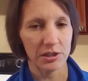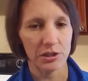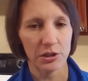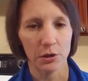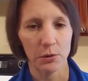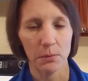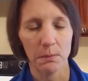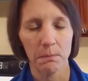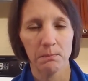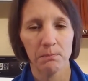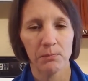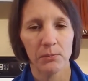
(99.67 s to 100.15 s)

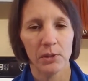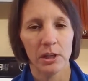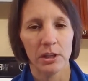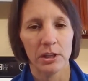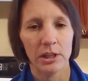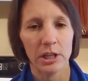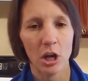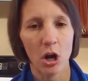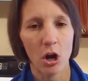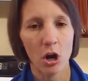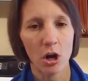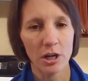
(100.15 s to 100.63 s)
So
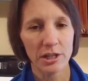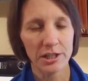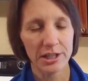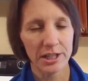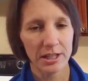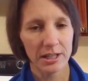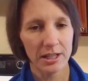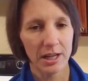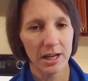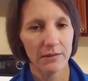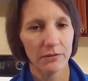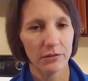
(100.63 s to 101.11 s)
the
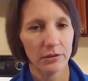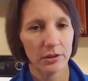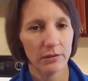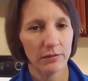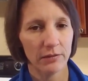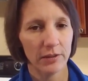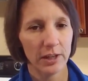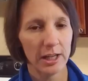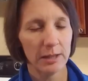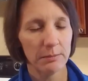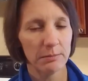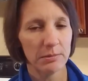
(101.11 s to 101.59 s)
onset time for the
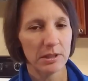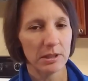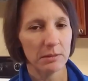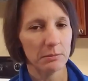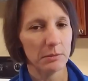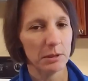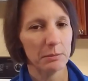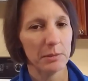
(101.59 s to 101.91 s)
vape is going